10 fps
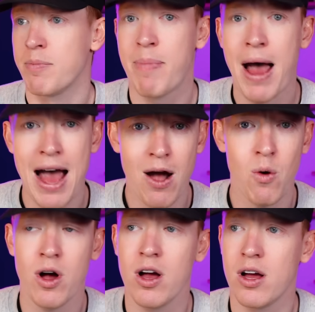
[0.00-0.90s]

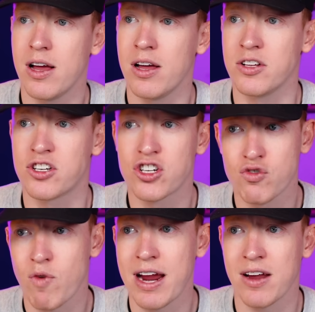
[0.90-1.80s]
power and
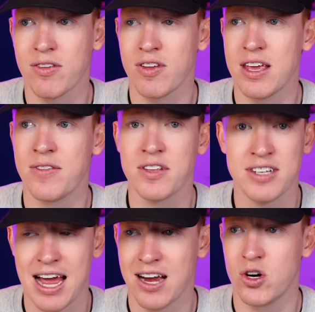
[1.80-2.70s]
strength in the
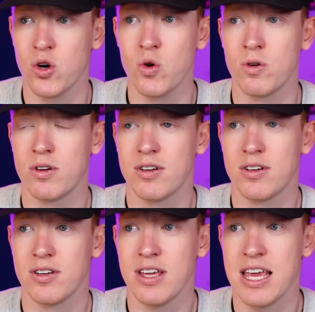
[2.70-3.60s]
tackle,
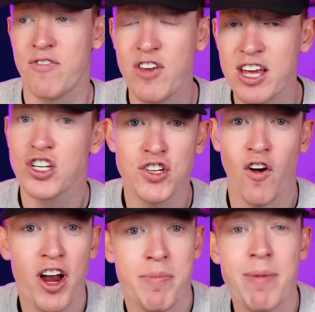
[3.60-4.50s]
if he can just
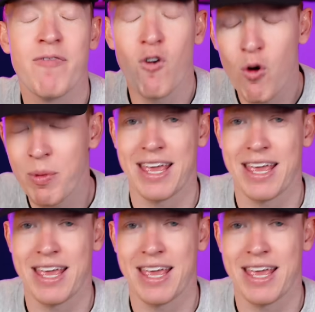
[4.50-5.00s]
find a bit of form